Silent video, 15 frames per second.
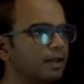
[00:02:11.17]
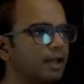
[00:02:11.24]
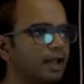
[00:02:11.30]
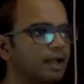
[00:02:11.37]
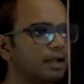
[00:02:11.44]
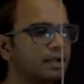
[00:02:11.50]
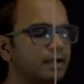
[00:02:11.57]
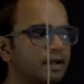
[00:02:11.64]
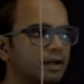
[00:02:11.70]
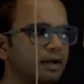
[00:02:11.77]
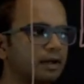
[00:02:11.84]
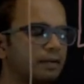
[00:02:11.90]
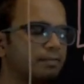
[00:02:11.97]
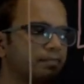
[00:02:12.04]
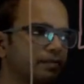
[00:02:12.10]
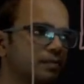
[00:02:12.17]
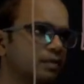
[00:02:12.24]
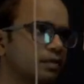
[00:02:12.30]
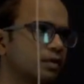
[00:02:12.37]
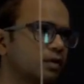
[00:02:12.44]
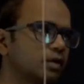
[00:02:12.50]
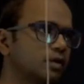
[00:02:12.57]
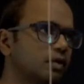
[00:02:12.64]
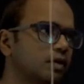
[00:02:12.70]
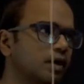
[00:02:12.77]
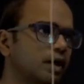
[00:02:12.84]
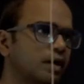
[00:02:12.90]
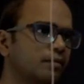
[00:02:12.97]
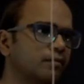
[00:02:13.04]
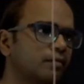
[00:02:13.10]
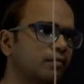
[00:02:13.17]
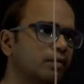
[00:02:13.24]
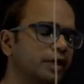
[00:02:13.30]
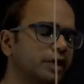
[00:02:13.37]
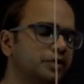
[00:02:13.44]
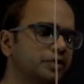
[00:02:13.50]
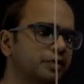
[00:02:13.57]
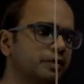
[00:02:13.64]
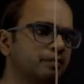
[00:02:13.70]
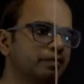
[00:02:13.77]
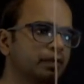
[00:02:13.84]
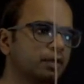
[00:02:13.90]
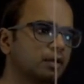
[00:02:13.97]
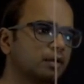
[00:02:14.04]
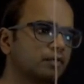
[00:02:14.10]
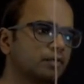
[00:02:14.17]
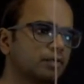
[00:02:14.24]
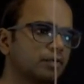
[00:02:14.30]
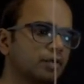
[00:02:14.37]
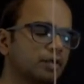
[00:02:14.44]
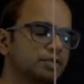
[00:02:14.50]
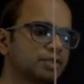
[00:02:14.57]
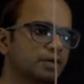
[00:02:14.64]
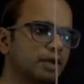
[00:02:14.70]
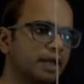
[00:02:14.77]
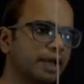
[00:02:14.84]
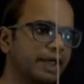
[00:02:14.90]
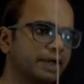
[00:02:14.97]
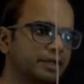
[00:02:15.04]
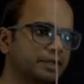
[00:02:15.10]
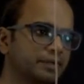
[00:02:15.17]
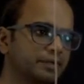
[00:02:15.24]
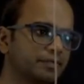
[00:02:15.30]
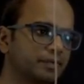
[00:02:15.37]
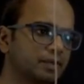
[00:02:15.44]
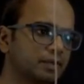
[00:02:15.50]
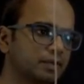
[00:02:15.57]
And um, um, later, we would also connect